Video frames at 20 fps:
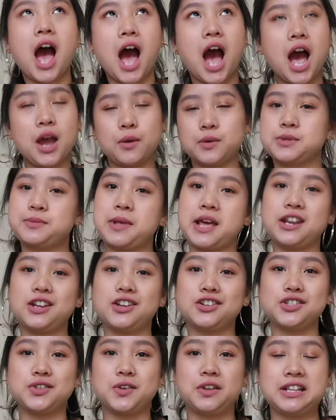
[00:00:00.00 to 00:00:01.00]
I was planning
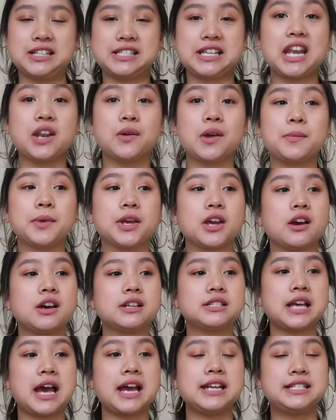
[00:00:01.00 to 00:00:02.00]
on doing this anyway
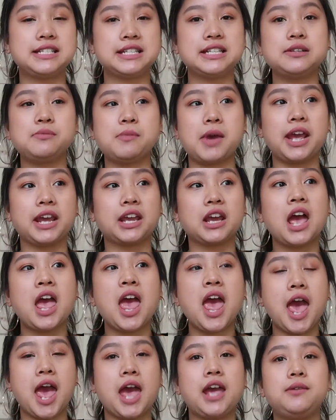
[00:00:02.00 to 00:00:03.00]
because I did make
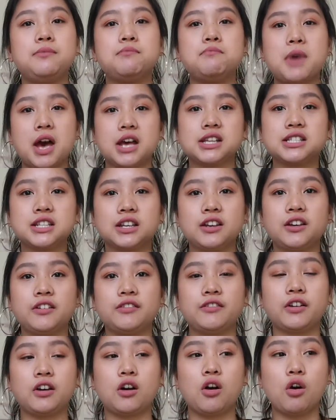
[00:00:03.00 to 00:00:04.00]
a
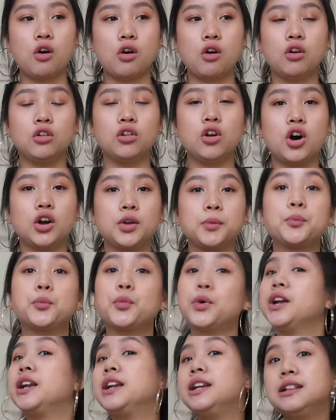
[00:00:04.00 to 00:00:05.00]
massive haul on
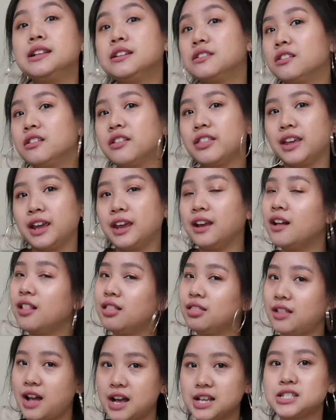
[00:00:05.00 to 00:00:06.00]
Pretty Little Thing
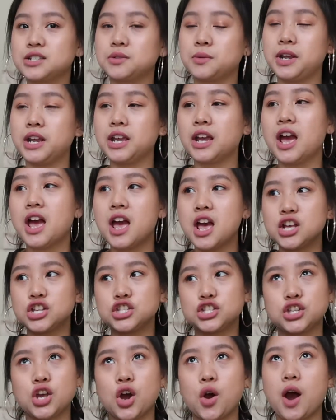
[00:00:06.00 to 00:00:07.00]
last week.
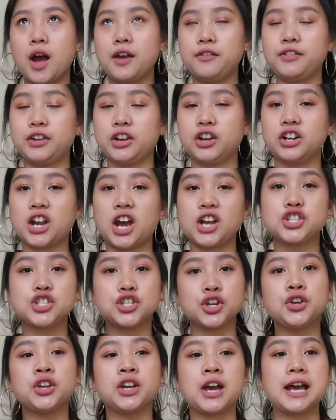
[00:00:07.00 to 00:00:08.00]
So I figured I'd
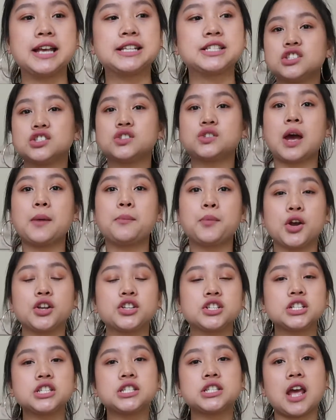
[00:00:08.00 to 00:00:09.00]
show you guys. So I
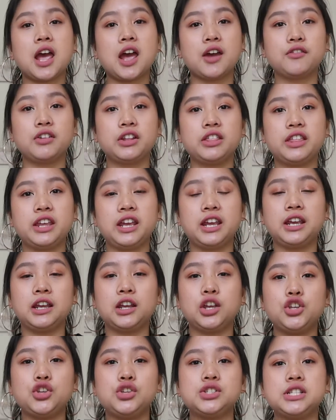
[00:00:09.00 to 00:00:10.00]
purchased
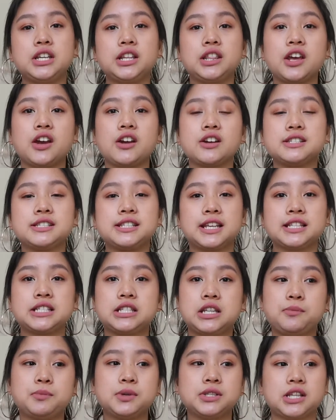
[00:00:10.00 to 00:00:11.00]
everything using their
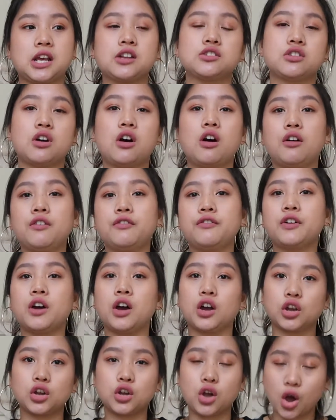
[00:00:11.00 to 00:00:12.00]
60% off
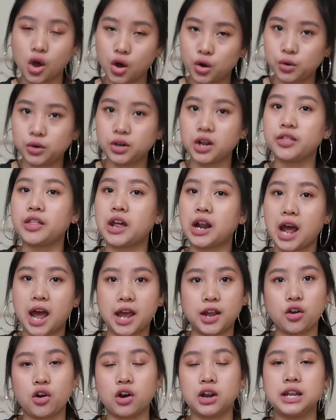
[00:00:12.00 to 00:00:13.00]
code that
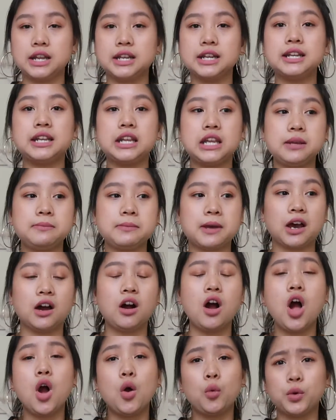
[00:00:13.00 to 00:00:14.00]
I got in an
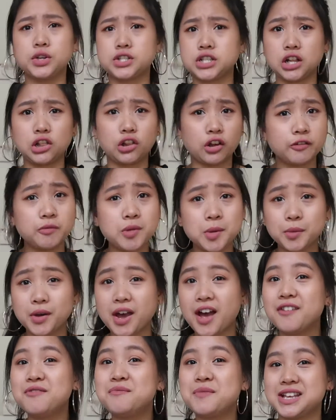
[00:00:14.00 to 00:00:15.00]
email which a lot of people
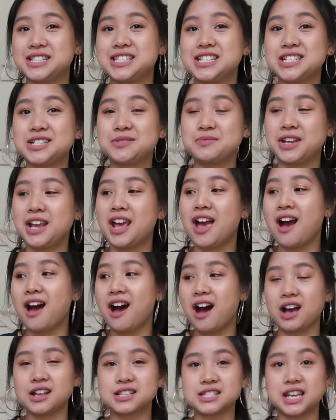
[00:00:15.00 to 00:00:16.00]
have messaged me
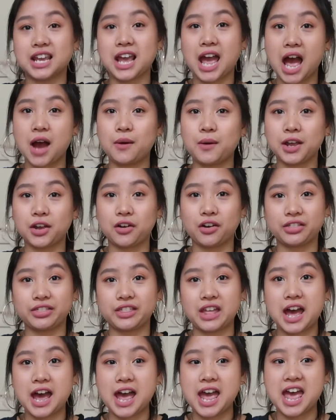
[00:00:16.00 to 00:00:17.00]
asking how I got
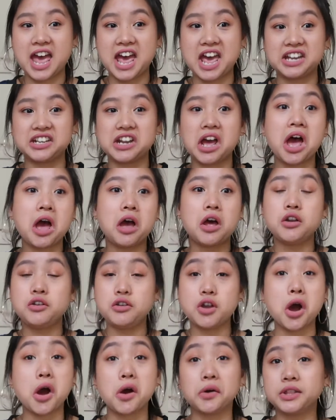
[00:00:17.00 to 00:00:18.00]
that and
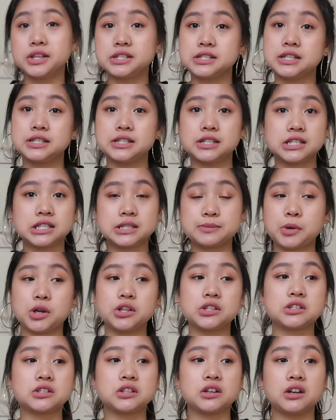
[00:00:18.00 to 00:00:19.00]
no this isn't
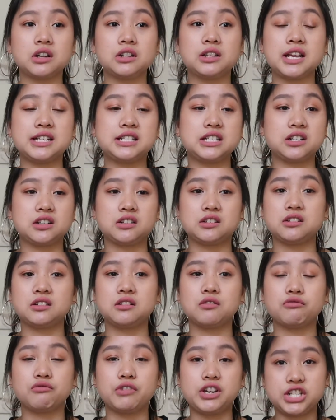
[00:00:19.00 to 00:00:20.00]
sponsored they didn't
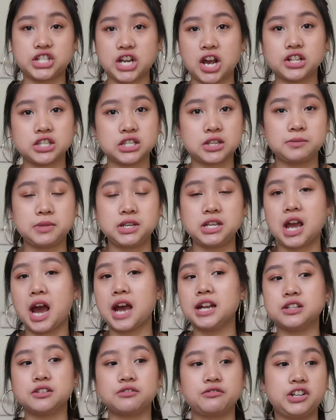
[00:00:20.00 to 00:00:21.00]
reach out to me
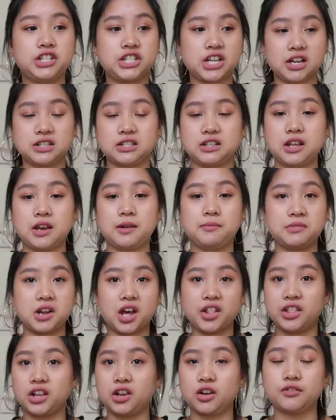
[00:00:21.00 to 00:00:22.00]
I didn't reach out to them
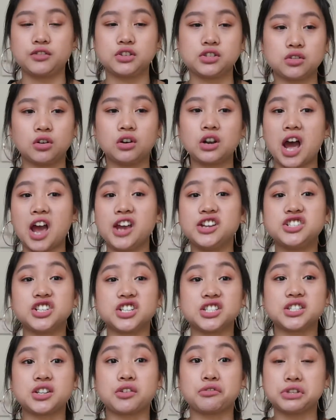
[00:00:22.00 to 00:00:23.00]
nothing of the sort I
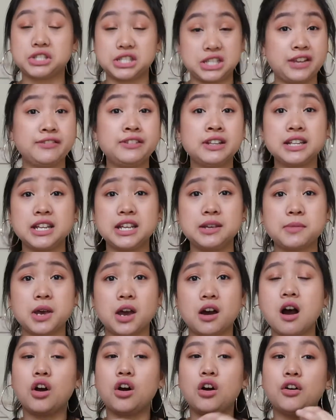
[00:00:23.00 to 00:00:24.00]
just received an
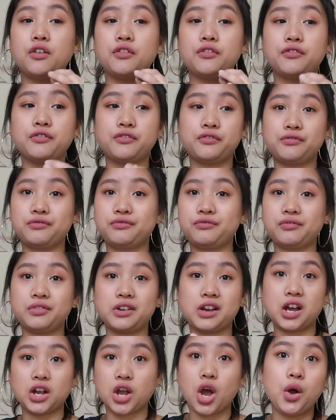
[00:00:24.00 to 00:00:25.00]
email of
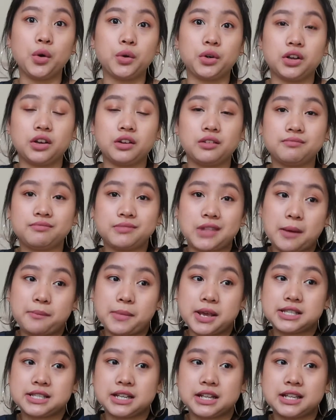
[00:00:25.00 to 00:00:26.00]
a code that
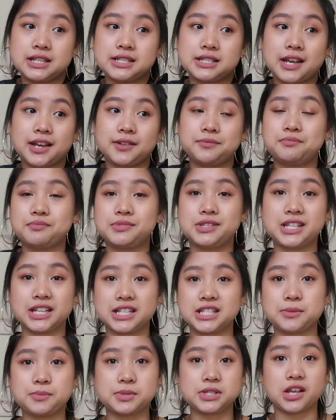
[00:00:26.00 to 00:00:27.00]
basically said
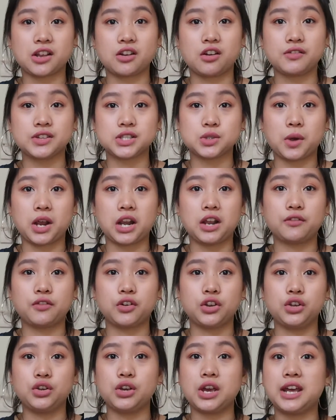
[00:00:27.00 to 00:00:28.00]
60% off is waiting for
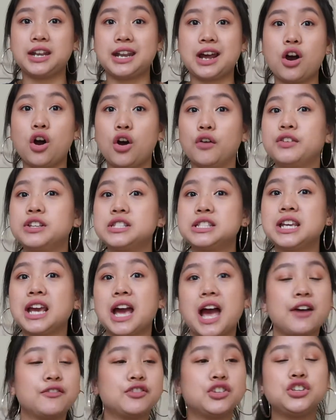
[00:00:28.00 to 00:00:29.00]
you and obviously I
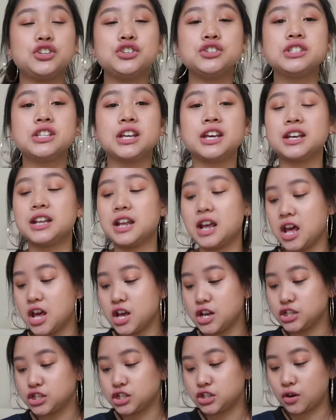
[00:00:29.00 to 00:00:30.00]
have to use it
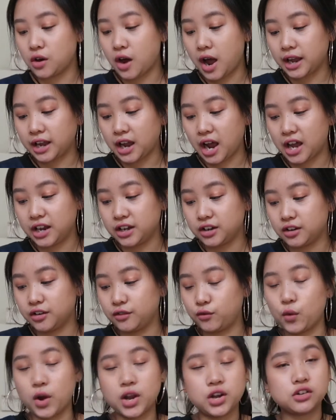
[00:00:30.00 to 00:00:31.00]
so I kind
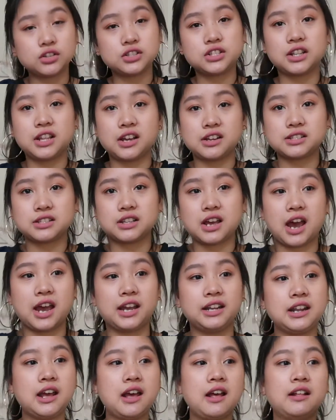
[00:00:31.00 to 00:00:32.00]
of went onto their
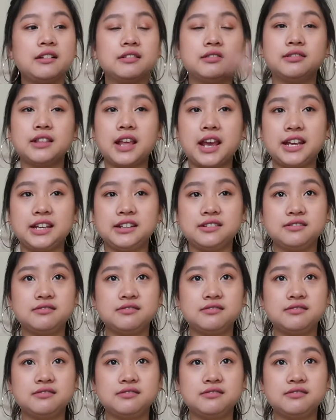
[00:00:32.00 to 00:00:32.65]
site late